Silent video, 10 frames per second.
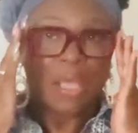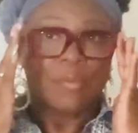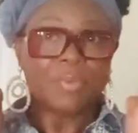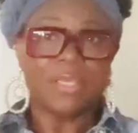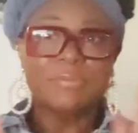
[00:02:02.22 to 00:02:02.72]

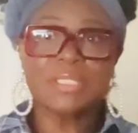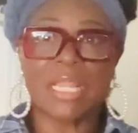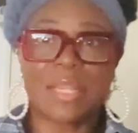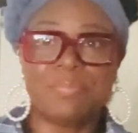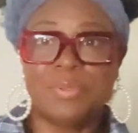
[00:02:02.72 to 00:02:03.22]
But it was a
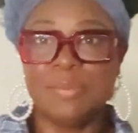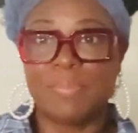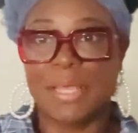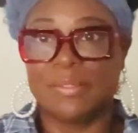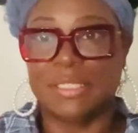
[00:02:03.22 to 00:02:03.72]
lot of
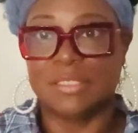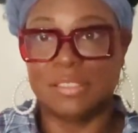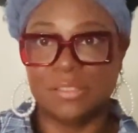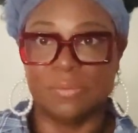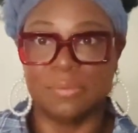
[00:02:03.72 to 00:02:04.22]
people out there
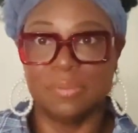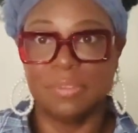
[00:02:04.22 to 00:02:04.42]
too.